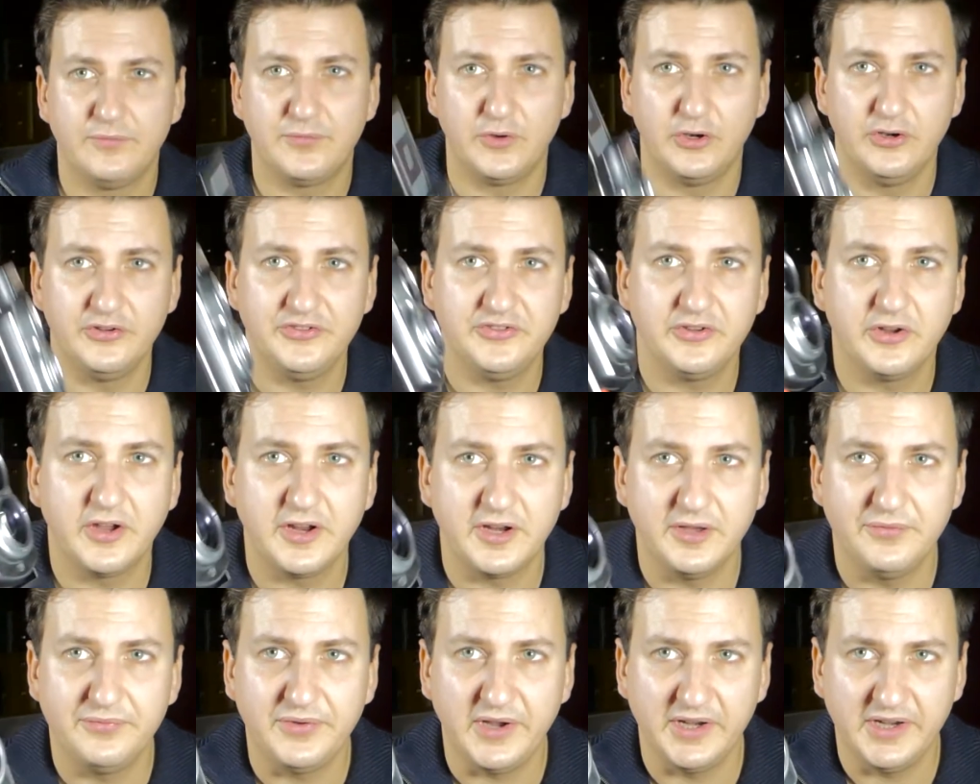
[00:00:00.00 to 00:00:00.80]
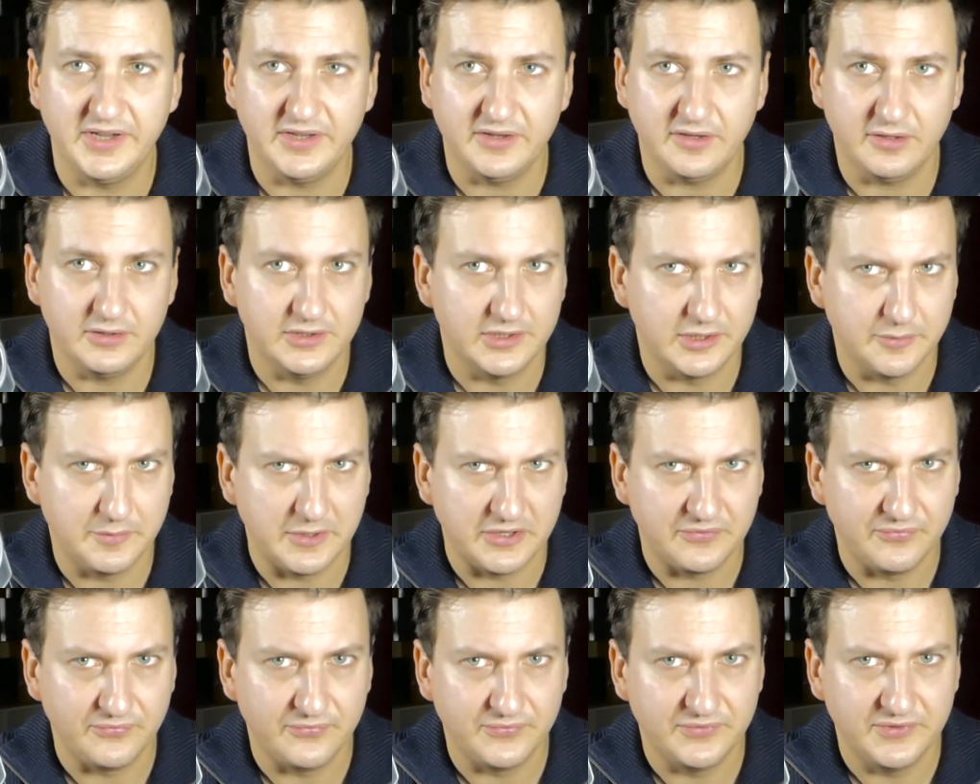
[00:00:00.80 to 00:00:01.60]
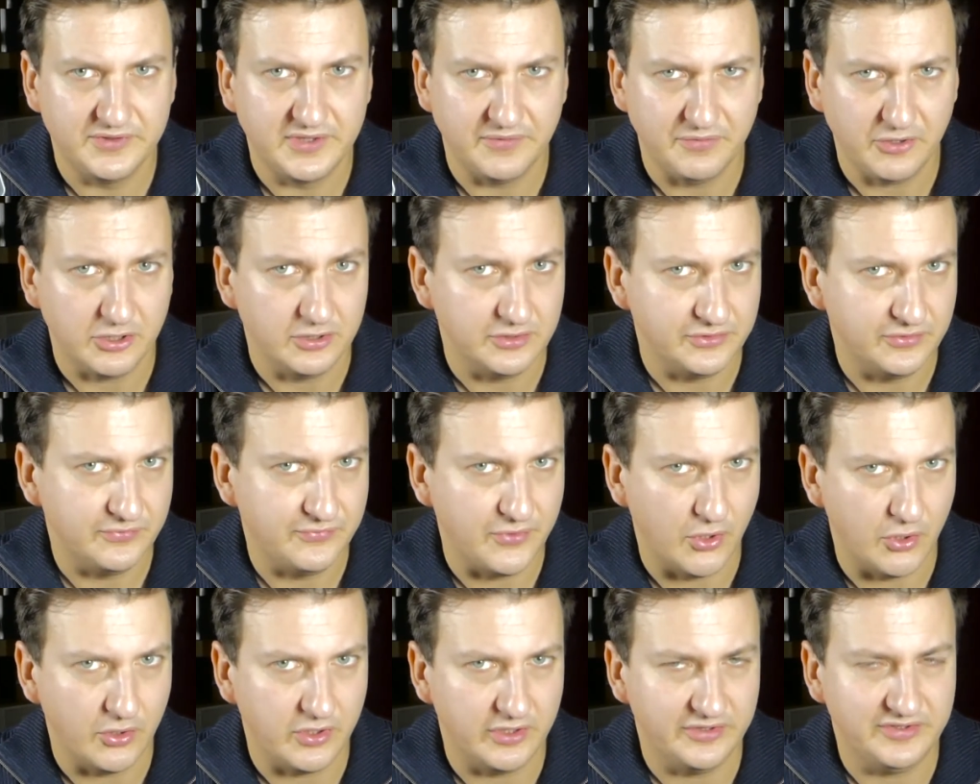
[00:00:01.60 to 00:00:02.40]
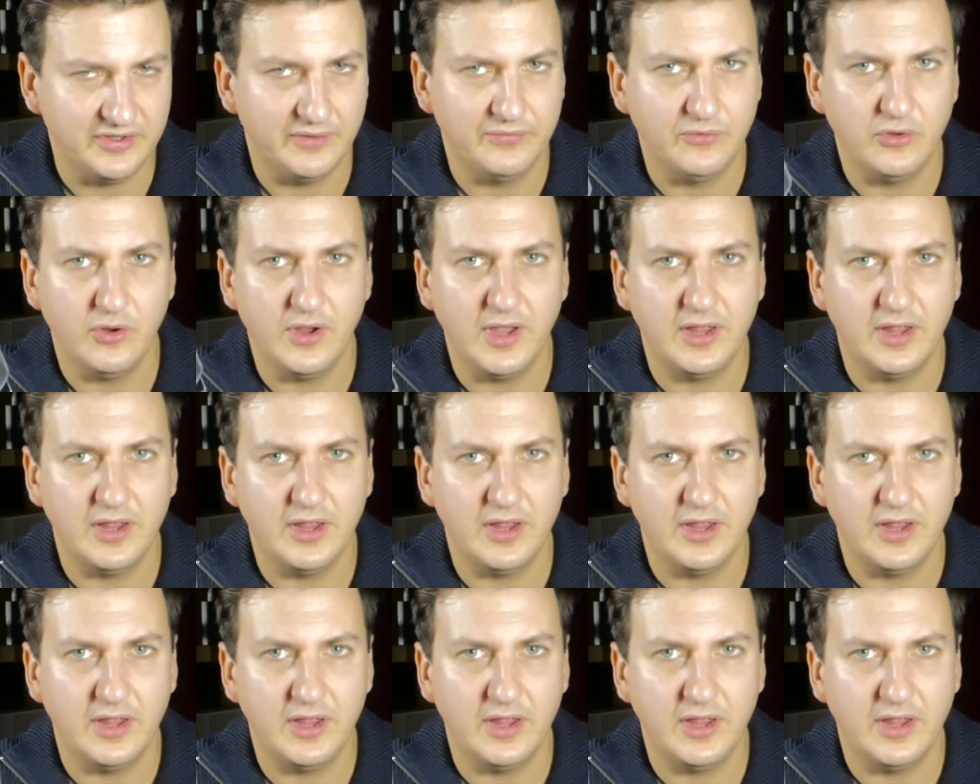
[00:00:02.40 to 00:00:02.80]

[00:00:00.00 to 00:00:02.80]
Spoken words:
First, you're gonna find it a little bit difficult to focus if you